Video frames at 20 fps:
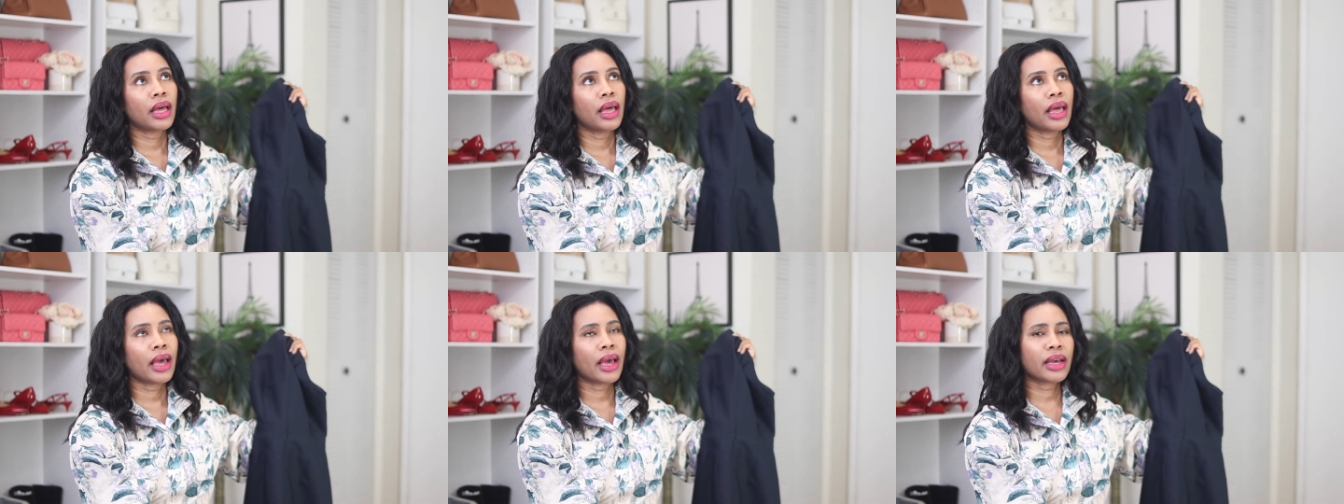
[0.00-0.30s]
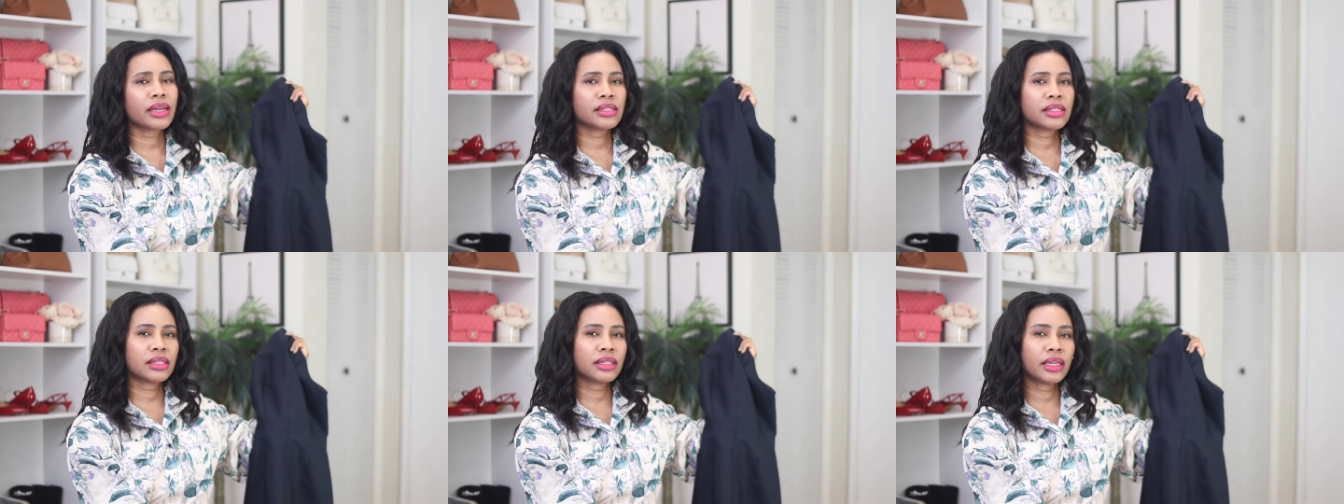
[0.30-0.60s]

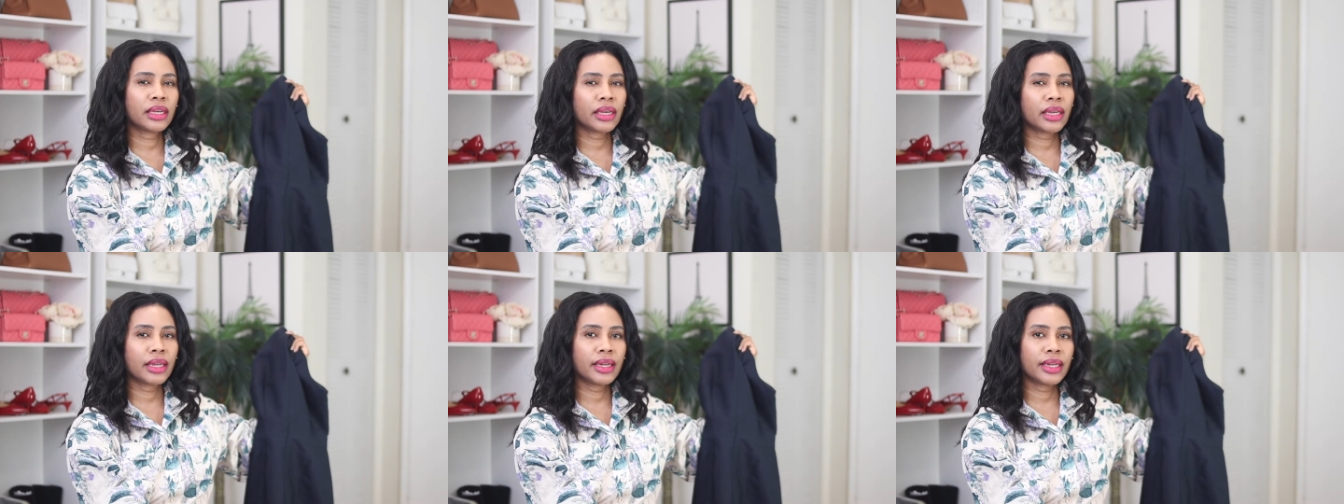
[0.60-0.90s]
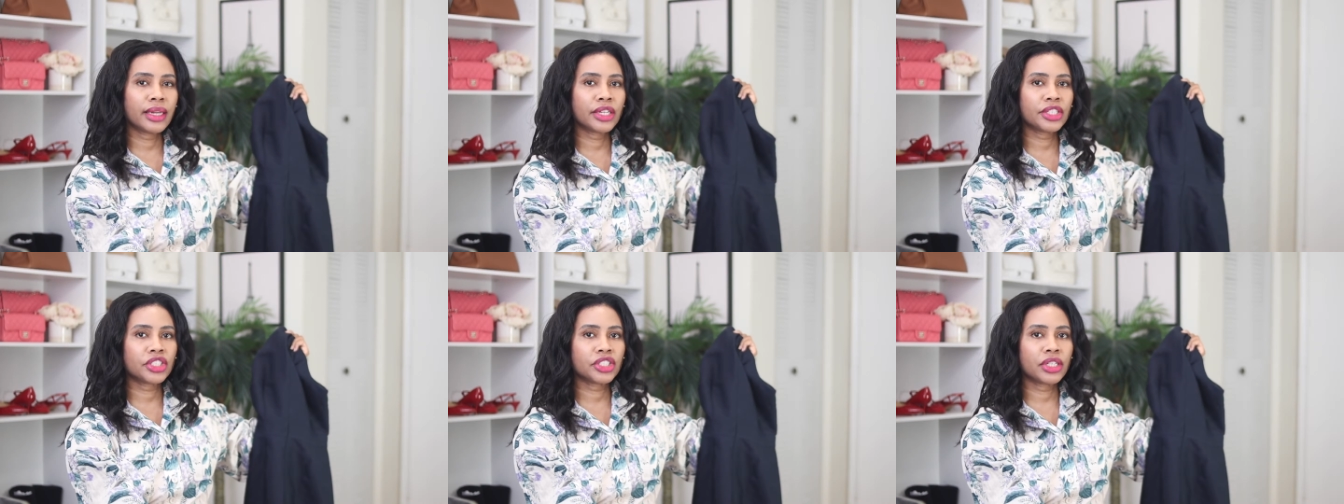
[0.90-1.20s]
excellent
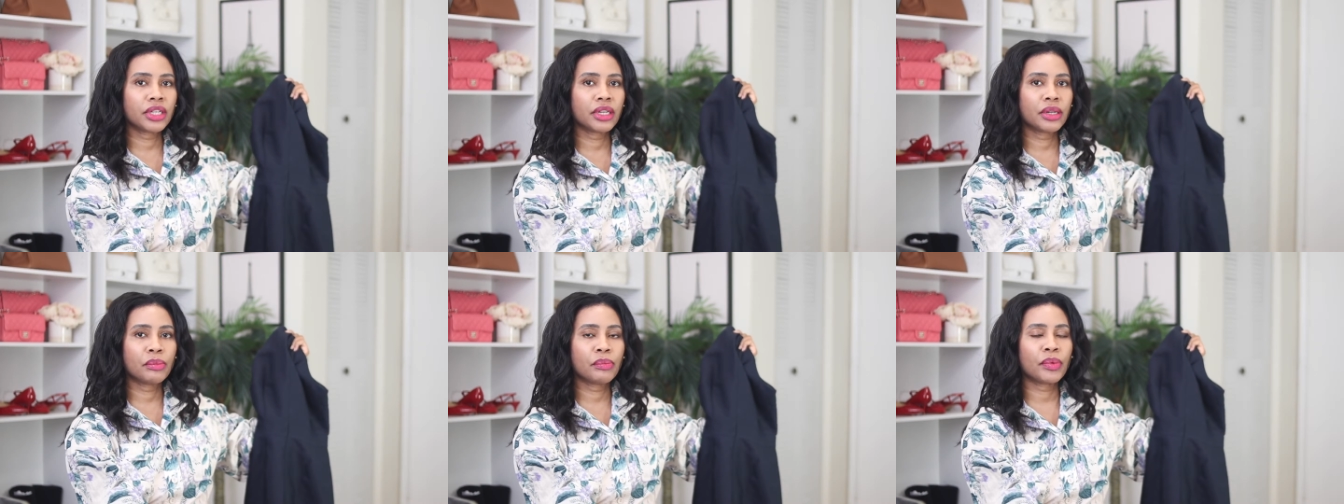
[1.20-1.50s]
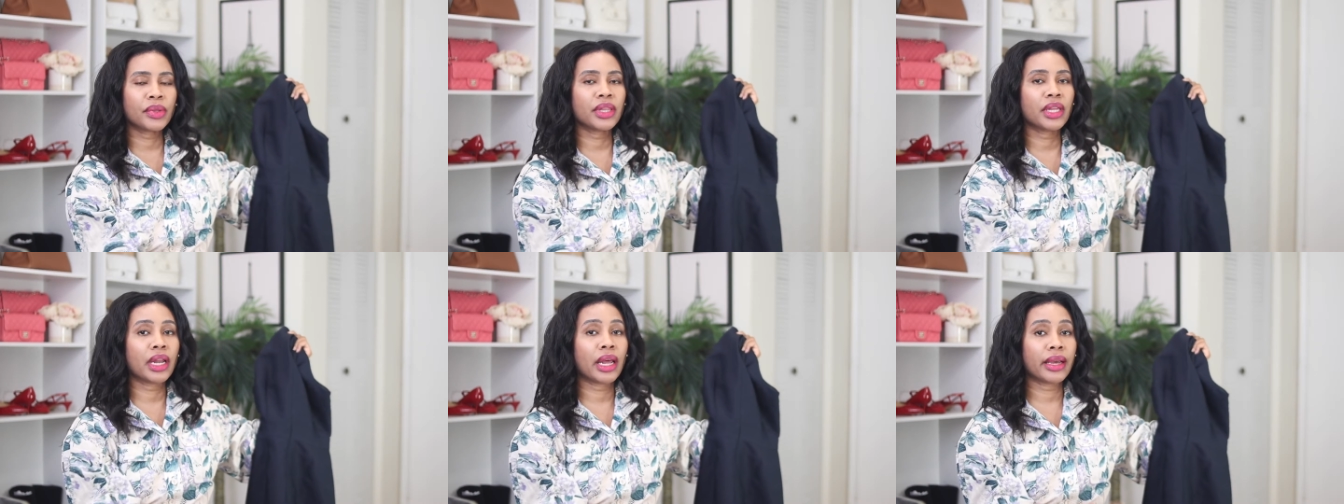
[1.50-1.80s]
condition,
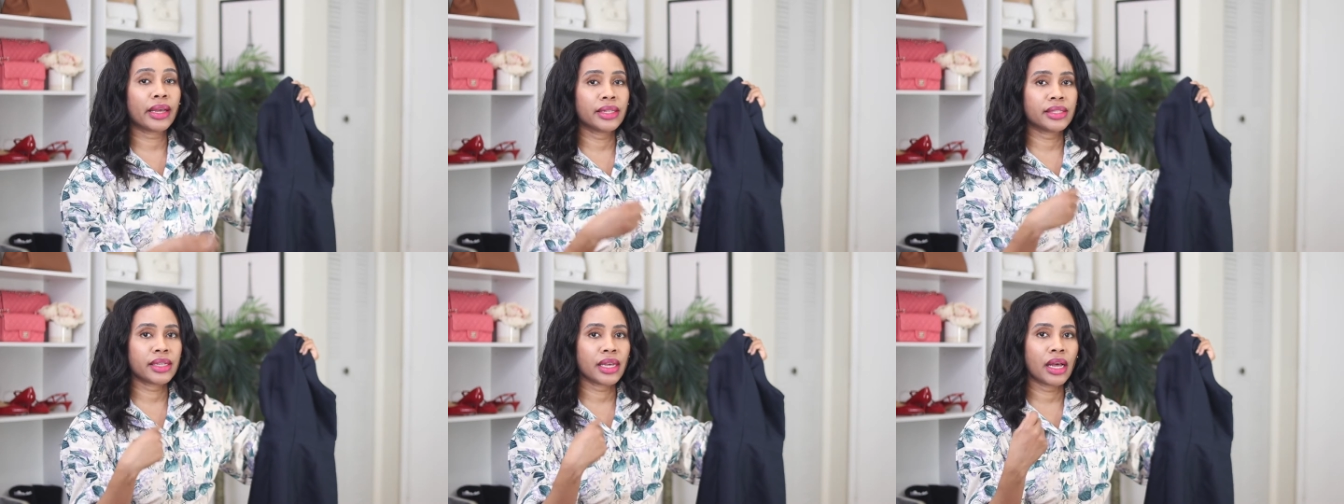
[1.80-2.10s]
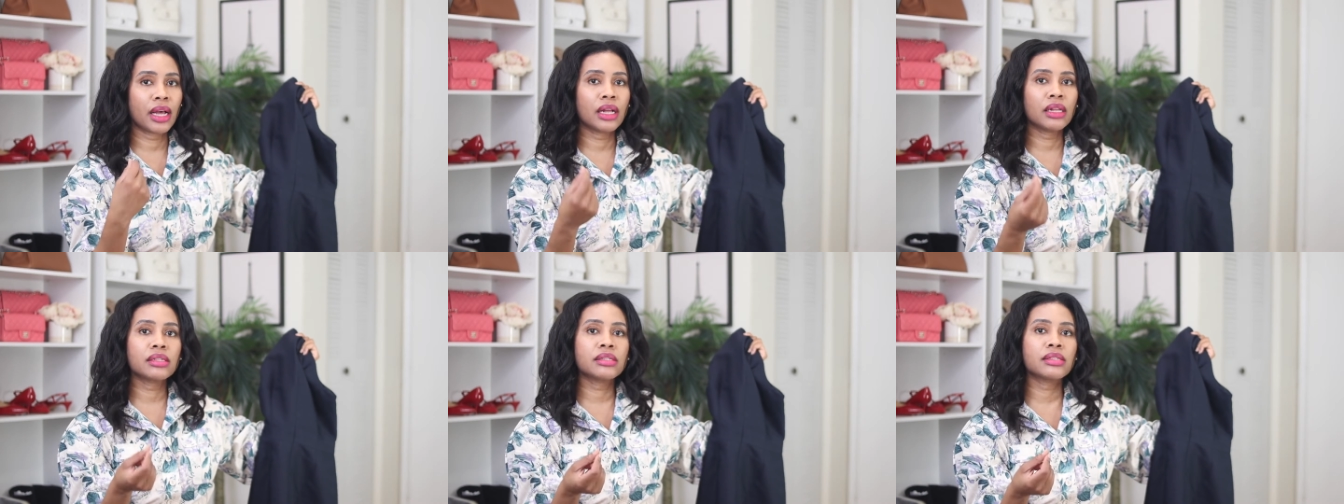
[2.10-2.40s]
but then I could
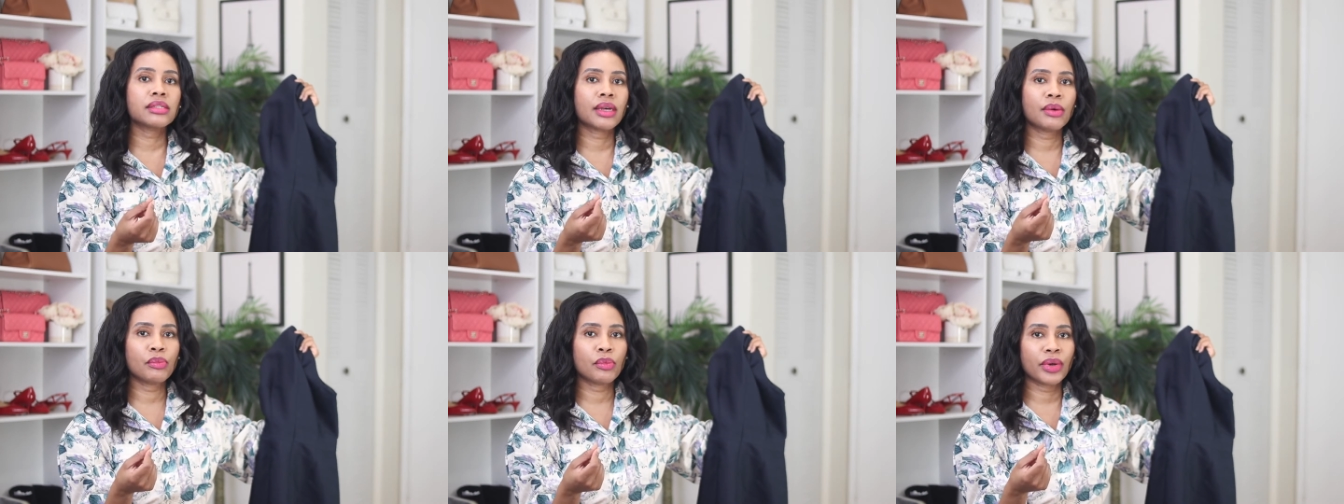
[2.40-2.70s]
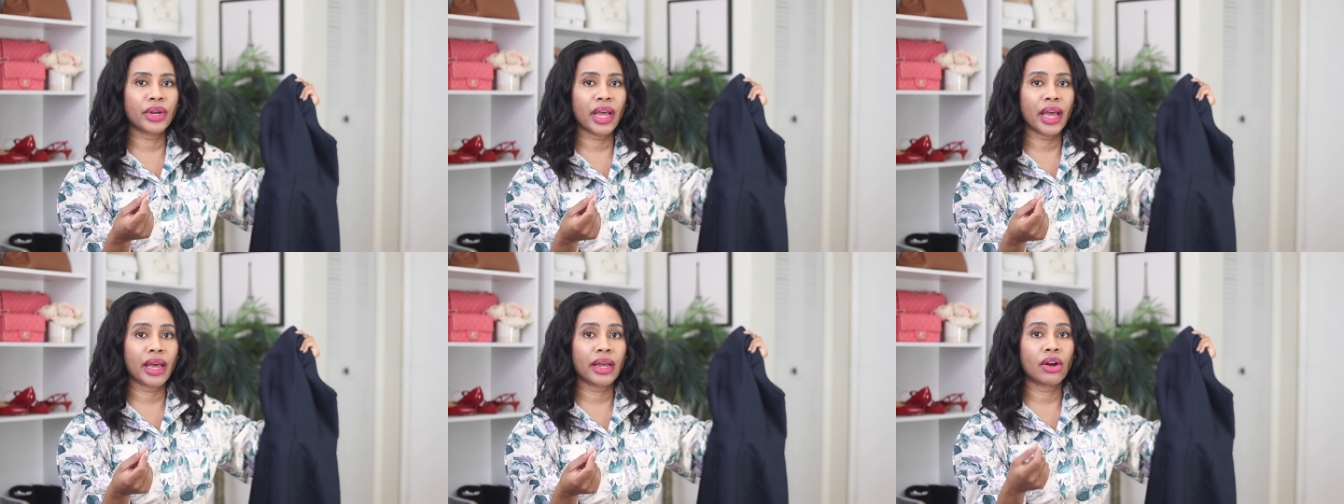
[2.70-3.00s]
tell
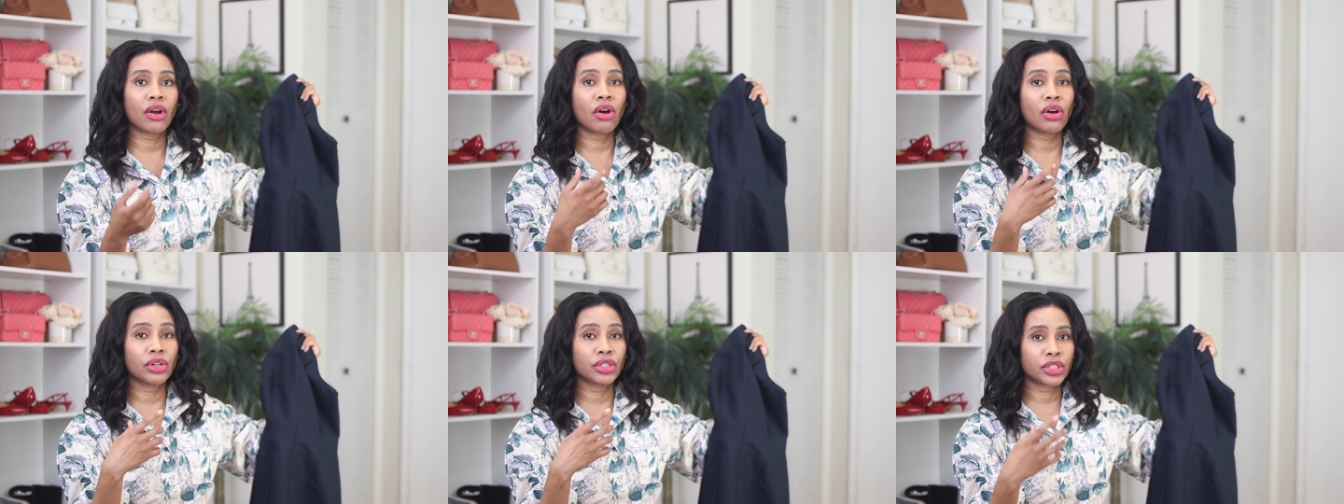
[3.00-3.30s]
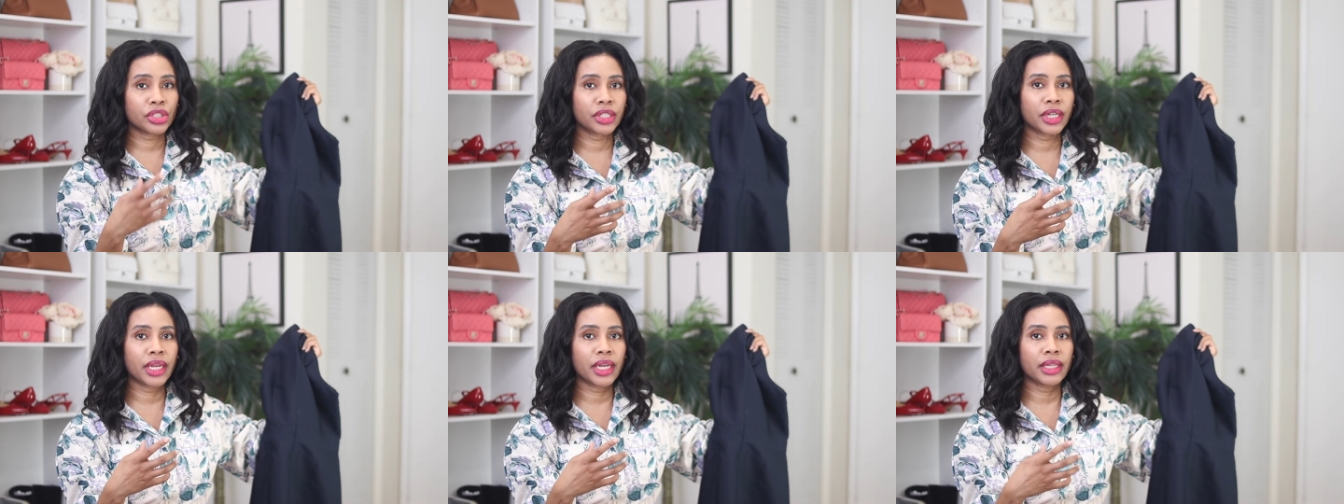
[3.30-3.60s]
someone had
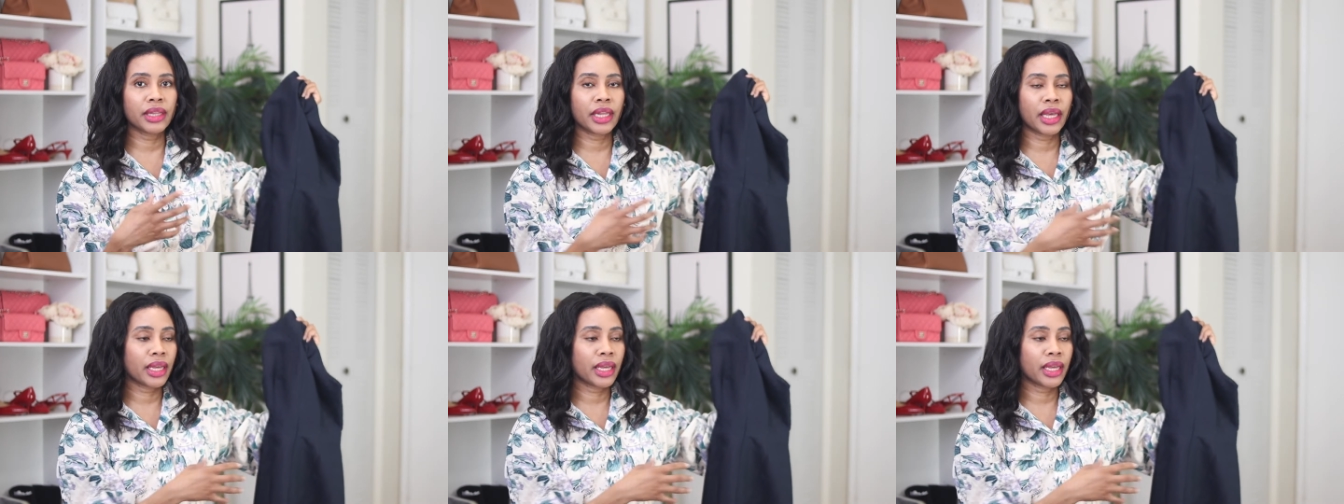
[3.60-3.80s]
altered it.